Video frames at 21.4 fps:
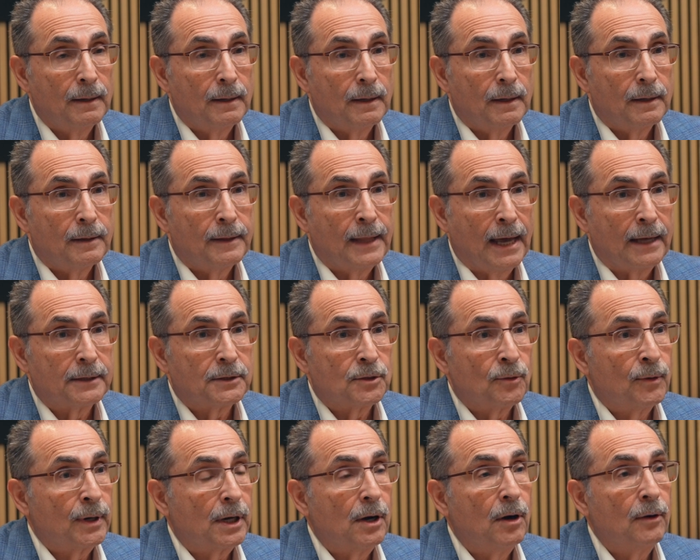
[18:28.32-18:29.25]
That
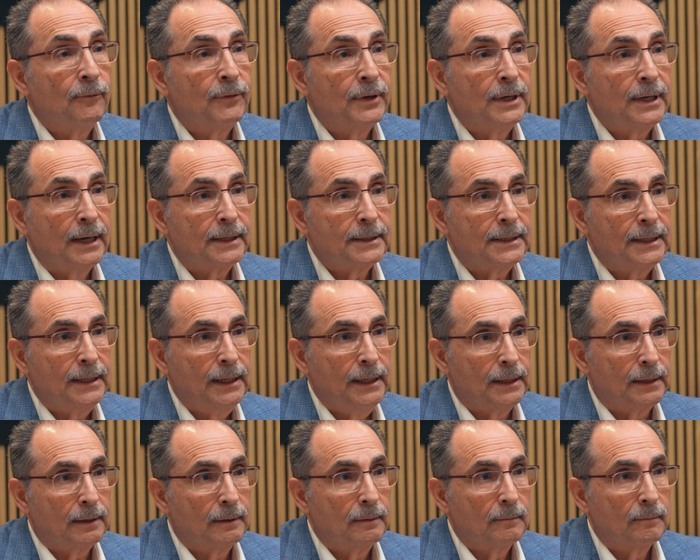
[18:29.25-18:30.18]
during
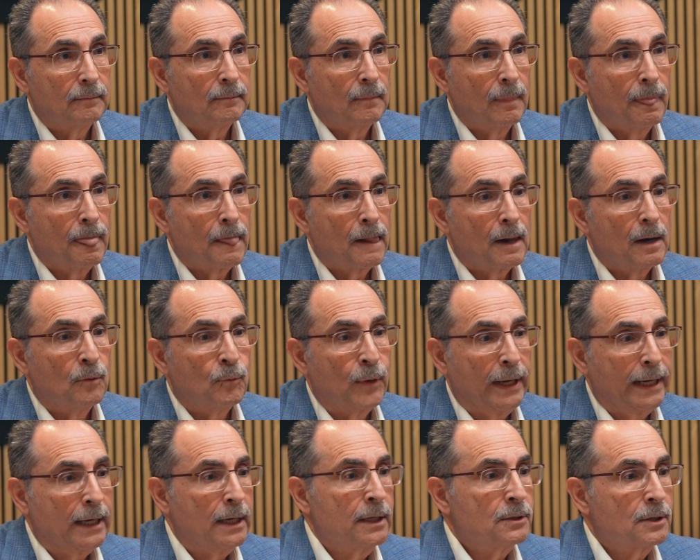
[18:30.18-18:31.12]
COVID-19,
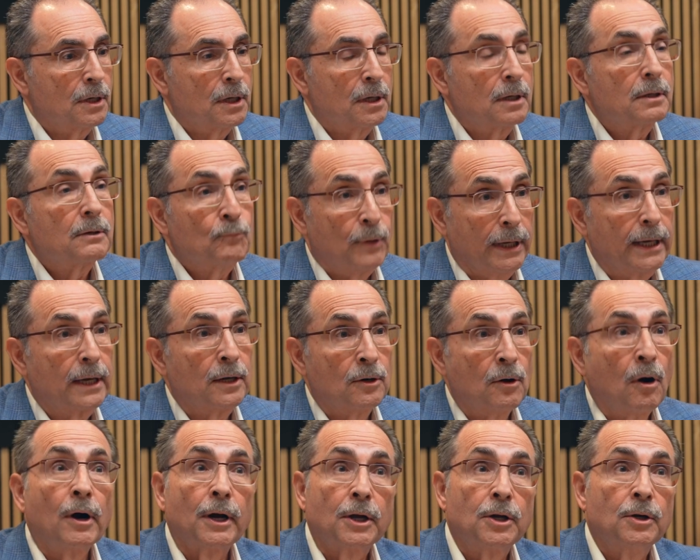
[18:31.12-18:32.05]
we can
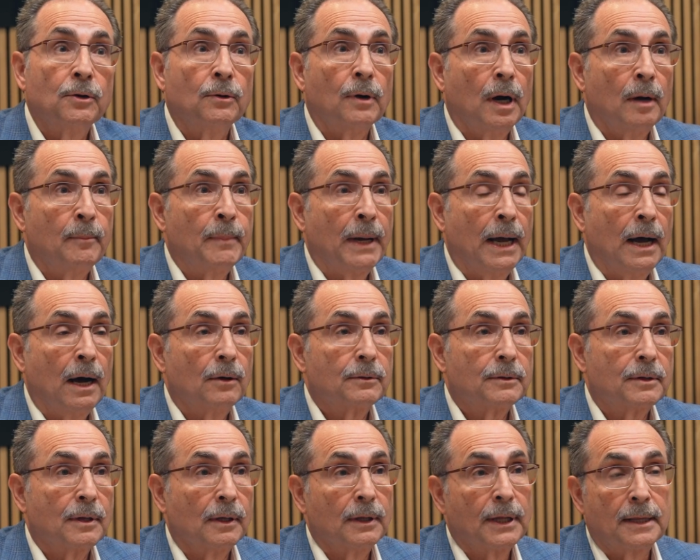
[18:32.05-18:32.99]
argue
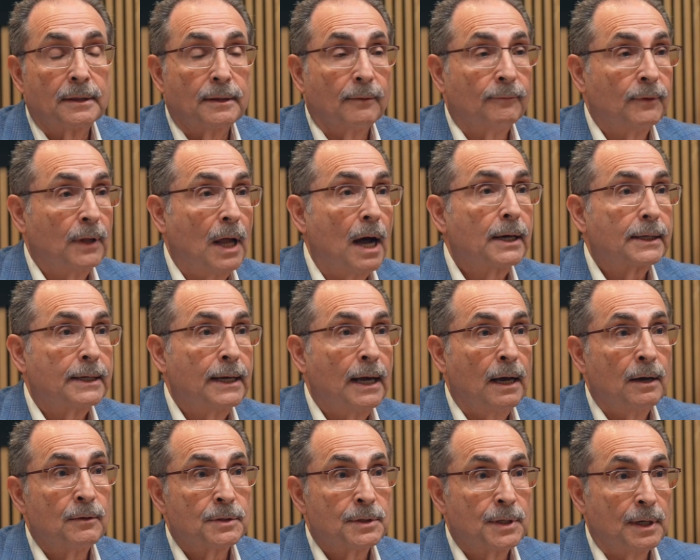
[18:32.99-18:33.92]
about the length of
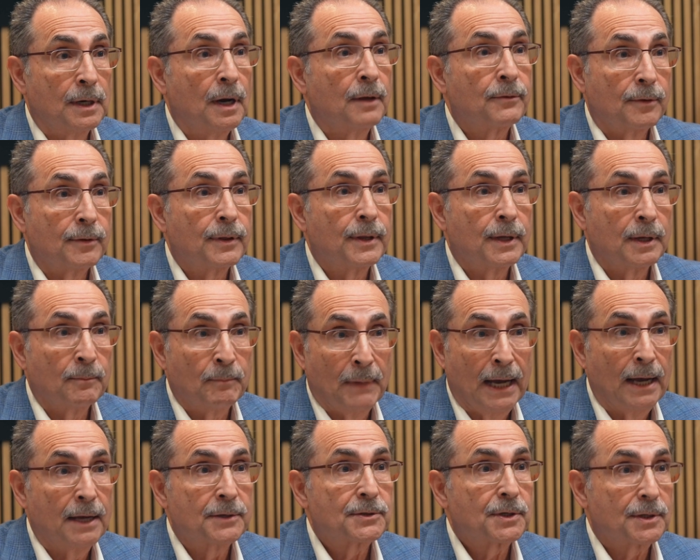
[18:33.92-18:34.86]
lockdowns and other things,
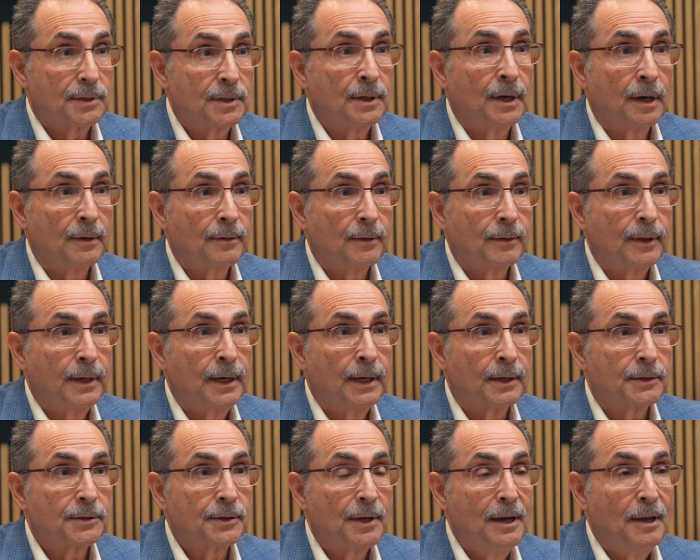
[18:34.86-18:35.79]
masks and other
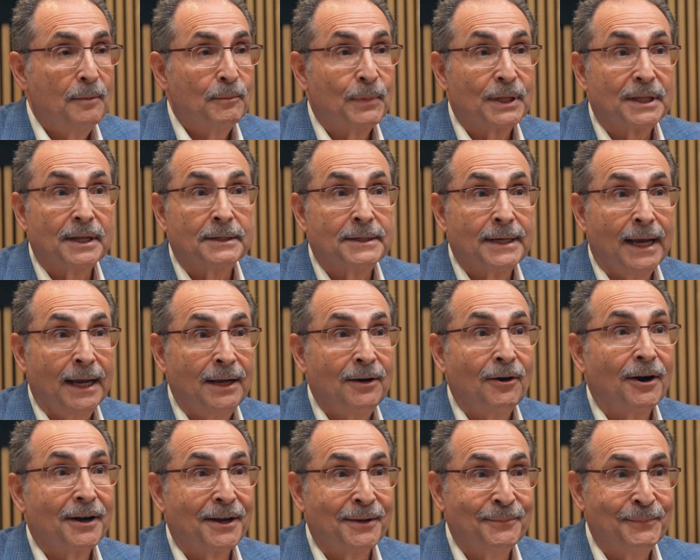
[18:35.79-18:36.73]
things, but the data
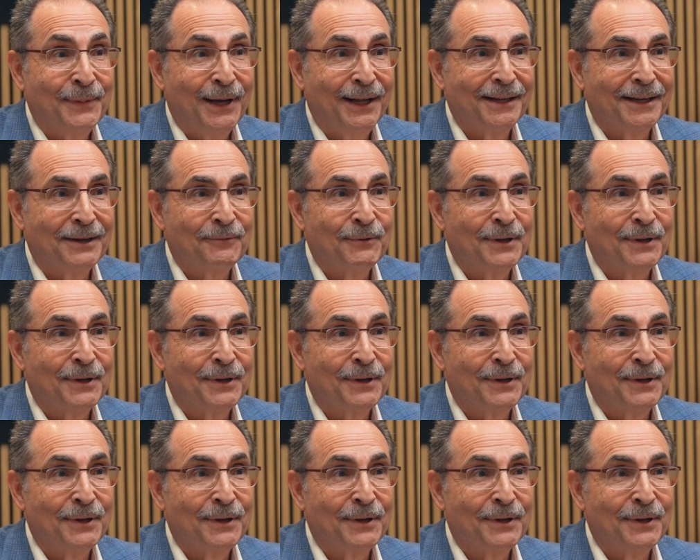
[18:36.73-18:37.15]
are compelling.